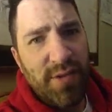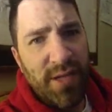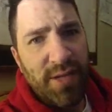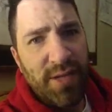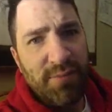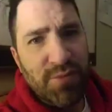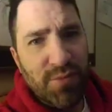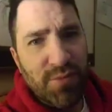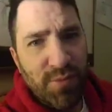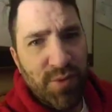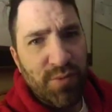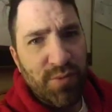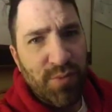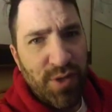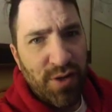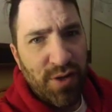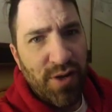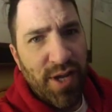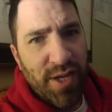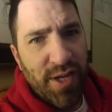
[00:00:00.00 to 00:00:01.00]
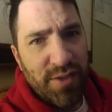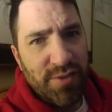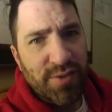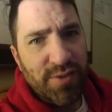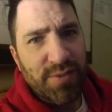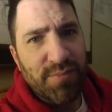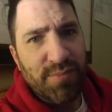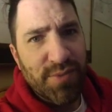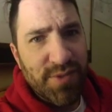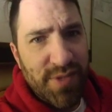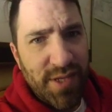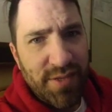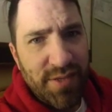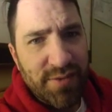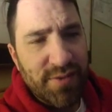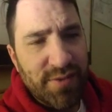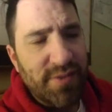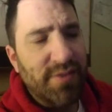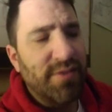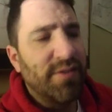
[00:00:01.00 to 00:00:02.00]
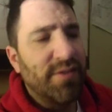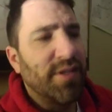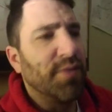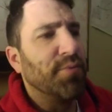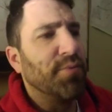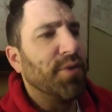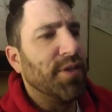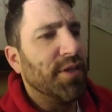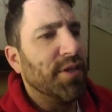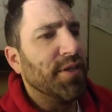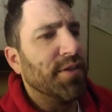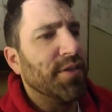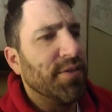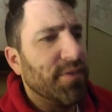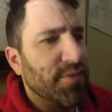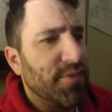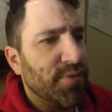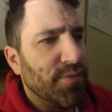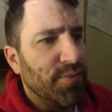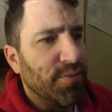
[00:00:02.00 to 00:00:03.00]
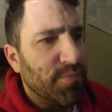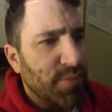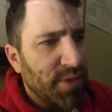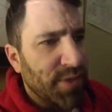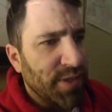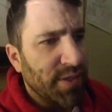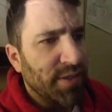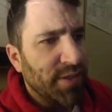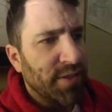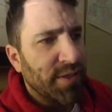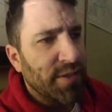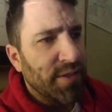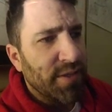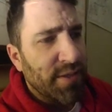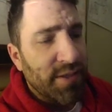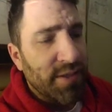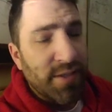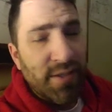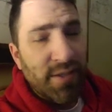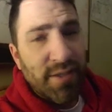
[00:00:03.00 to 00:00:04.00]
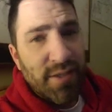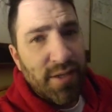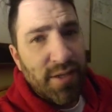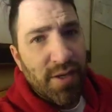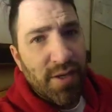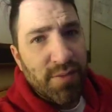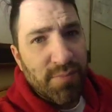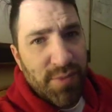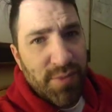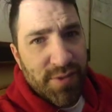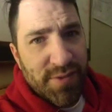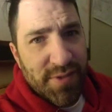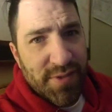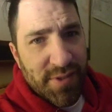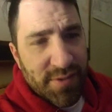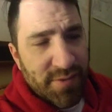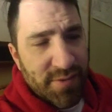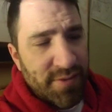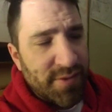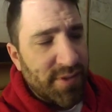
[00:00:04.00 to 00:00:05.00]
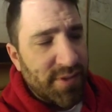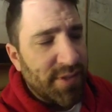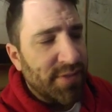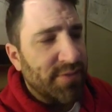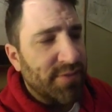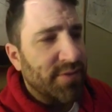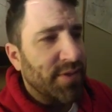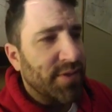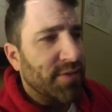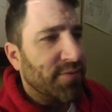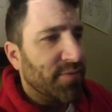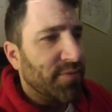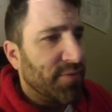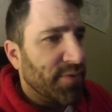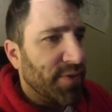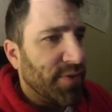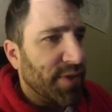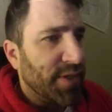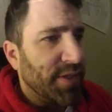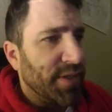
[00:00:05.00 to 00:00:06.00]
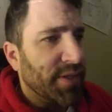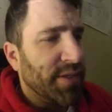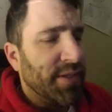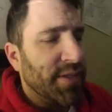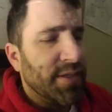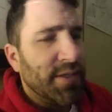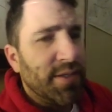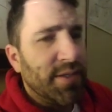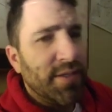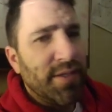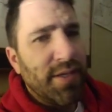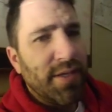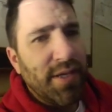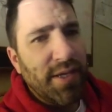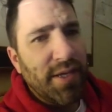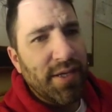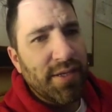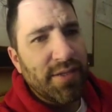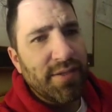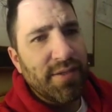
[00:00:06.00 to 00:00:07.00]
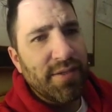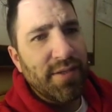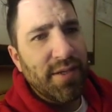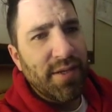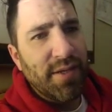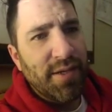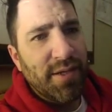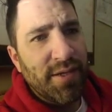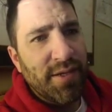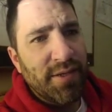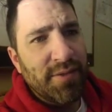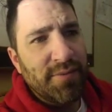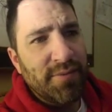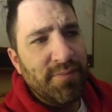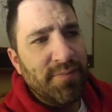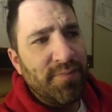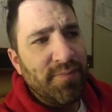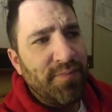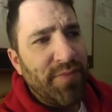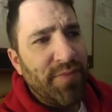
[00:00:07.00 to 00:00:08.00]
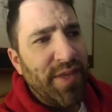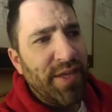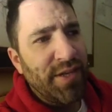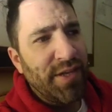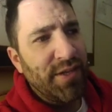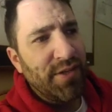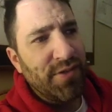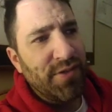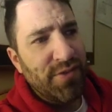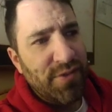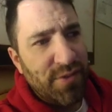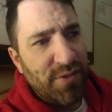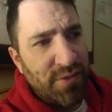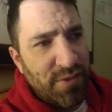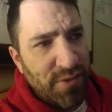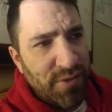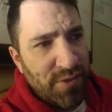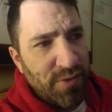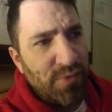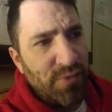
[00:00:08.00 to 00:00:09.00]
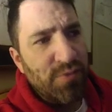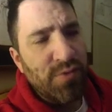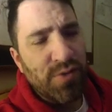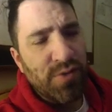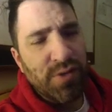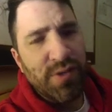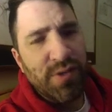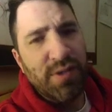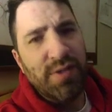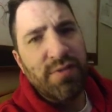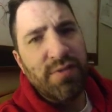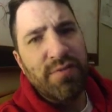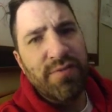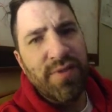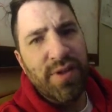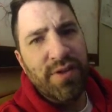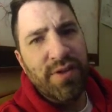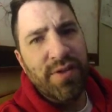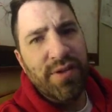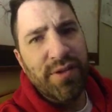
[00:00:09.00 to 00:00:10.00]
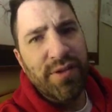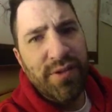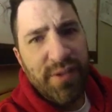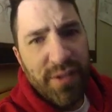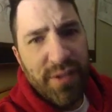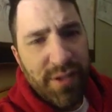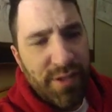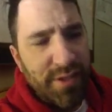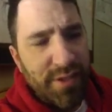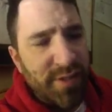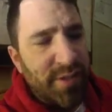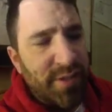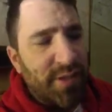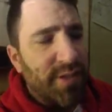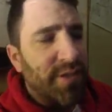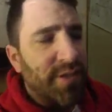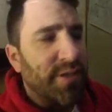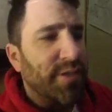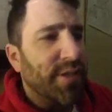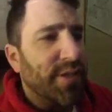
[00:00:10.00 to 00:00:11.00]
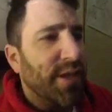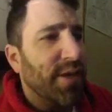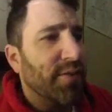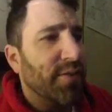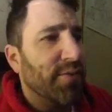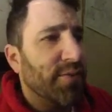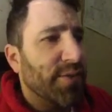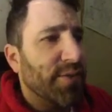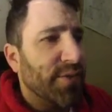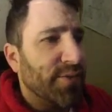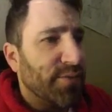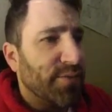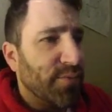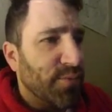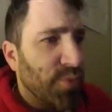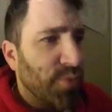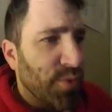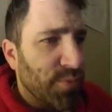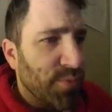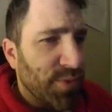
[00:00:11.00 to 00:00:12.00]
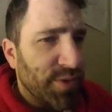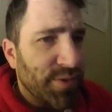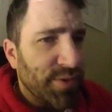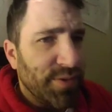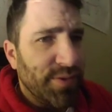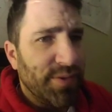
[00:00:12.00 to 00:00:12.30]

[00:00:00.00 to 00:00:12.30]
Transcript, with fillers: times when we are actually possessed that we need to be unpossessed and set free. And, um, and it is usually very clear. Now, this woman